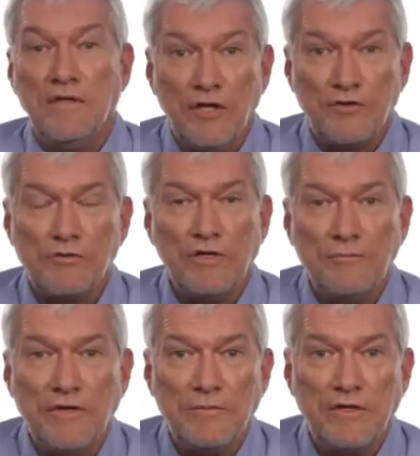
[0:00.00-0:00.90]
You know, it's really
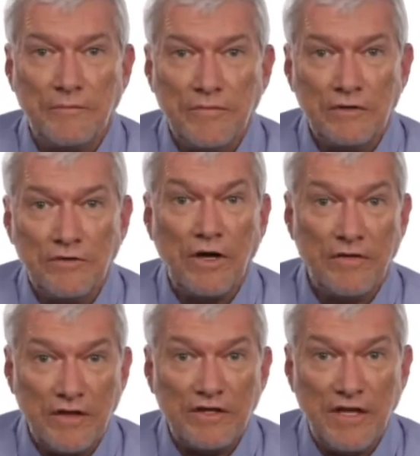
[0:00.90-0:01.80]
people like Bill Nye
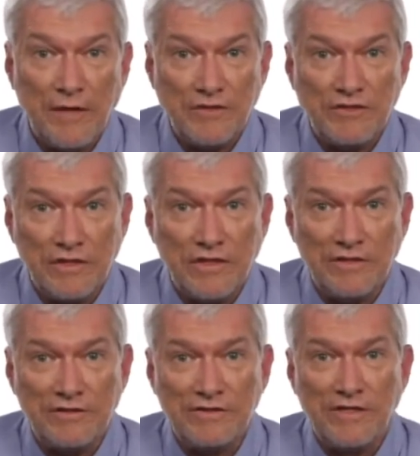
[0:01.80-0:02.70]
that are damaging
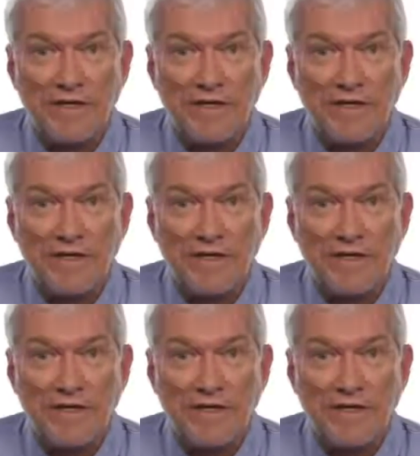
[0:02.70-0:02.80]
kids.